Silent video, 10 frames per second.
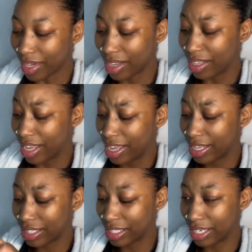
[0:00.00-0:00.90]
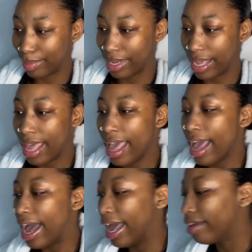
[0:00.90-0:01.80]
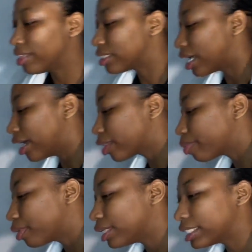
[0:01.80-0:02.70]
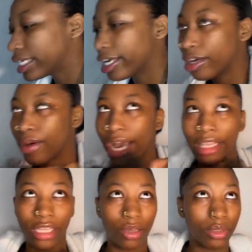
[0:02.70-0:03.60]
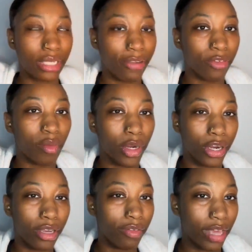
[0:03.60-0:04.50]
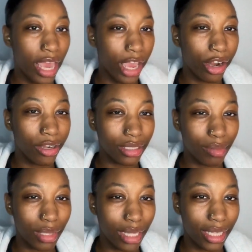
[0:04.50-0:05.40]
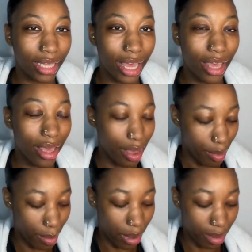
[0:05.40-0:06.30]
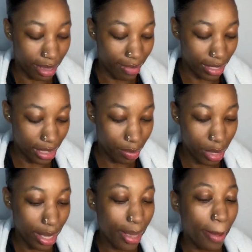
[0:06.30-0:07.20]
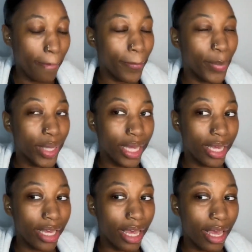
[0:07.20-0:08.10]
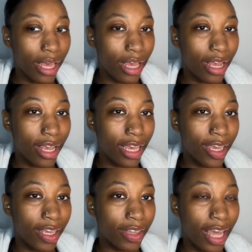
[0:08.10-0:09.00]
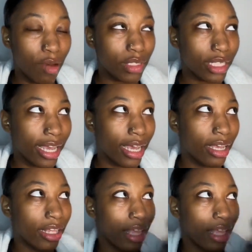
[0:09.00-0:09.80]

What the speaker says: yeah, it gets the job done. I have this other ponytail. I think it was like from her giving hair or something like that. My mom gave it to me, but that was like,